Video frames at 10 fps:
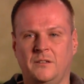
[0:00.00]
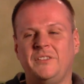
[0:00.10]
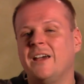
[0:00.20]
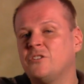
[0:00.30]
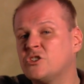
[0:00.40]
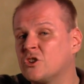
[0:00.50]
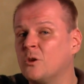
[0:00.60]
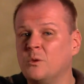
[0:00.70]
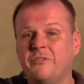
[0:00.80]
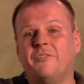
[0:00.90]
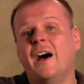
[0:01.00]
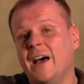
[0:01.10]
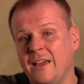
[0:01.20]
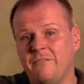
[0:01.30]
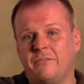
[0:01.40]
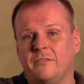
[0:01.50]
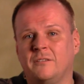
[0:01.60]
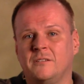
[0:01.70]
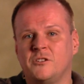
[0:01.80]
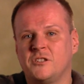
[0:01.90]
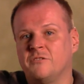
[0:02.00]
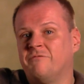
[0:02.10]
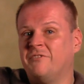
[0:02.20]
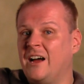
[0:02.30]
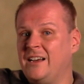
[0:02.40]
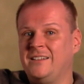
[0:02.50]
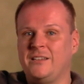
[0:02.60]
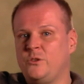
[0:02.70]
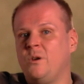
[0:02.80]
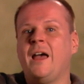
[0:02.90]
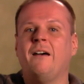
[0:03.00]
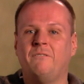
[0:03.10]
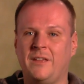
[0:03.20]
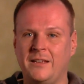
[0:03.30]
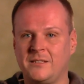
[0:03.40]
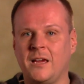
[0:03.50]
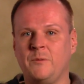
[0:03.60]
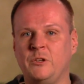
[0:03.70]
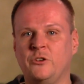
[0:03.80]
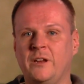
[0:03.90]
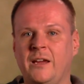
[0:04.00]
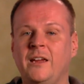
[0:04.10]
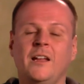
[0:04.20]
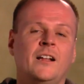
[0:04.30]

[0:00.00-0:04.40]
If you have to start with 5, just to find that you have that time in your day.